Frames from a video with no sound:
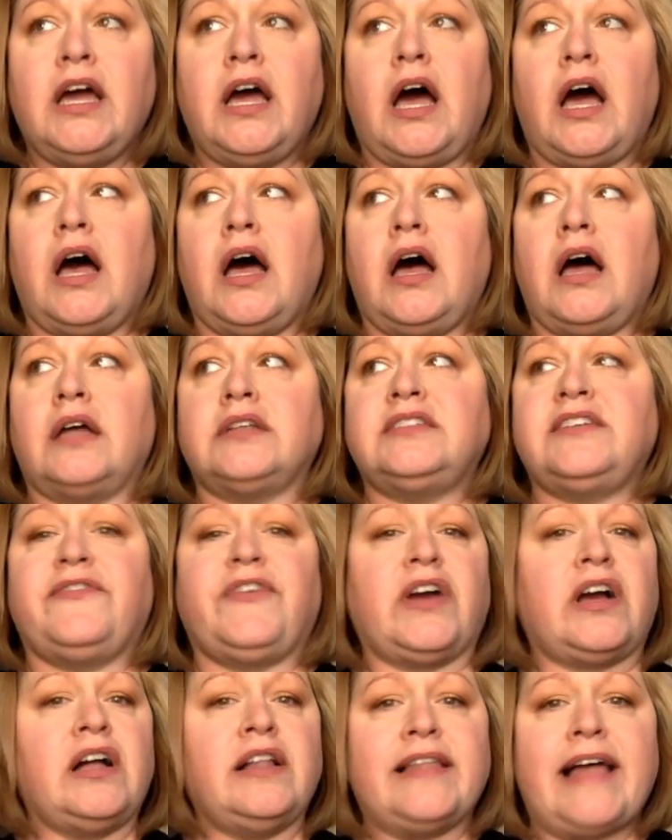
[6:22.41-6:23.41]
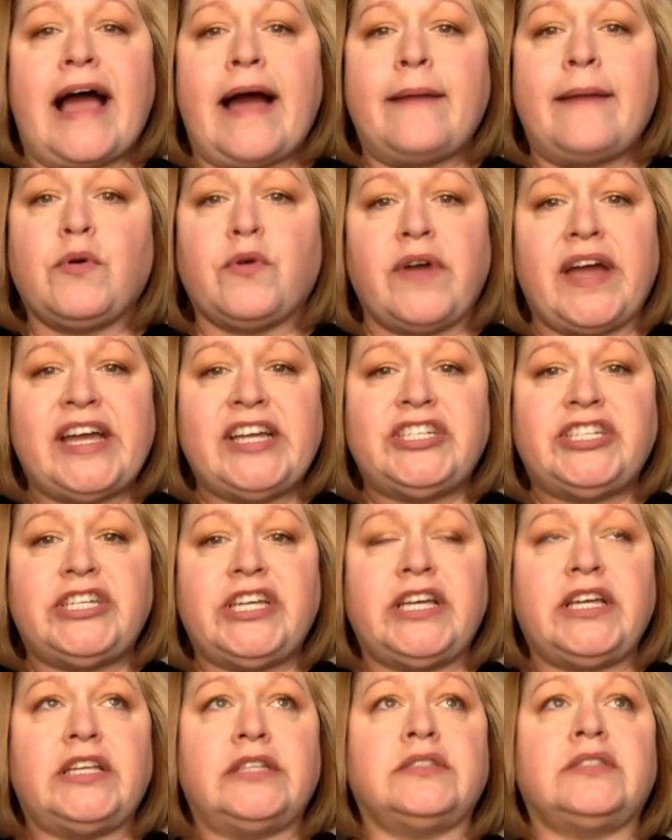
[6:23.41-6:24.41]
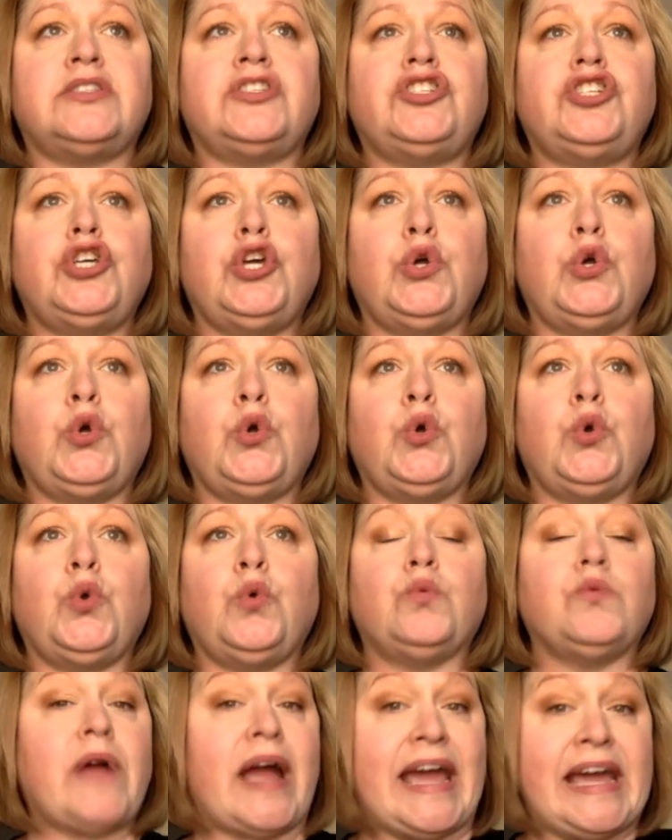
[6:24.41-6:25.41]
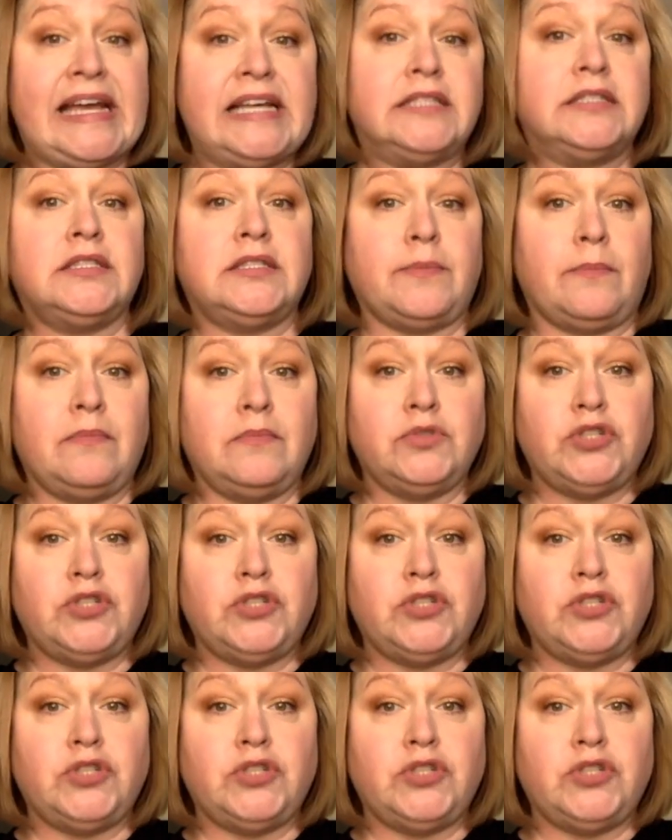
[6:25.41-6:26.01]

uh, different collaborations to raise